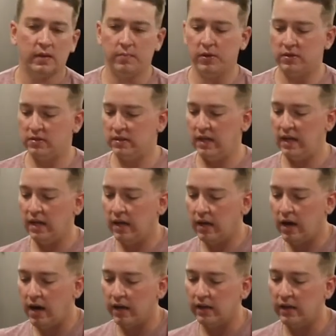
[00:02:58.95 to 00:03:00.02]
but
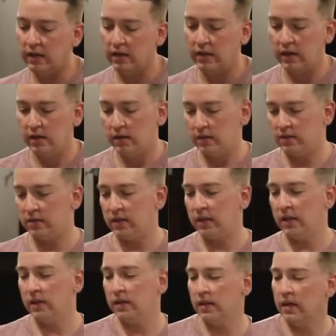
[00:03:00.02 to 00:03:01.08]
say I needed a
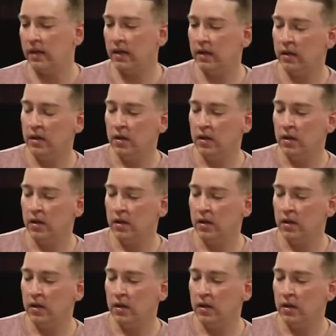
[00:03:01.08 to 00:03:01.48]
scene that